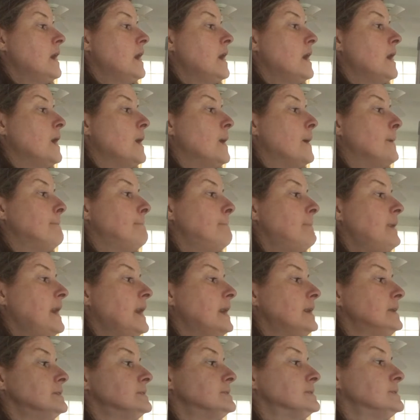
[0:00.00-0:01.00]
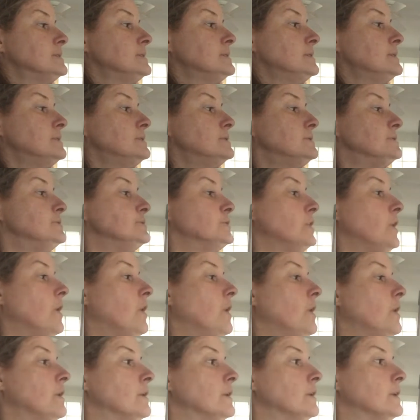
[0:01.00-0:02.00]
a pet
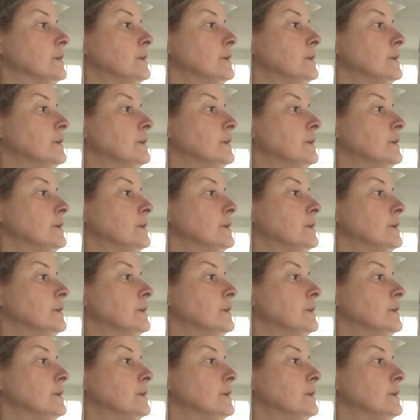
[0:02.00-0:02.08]
dog.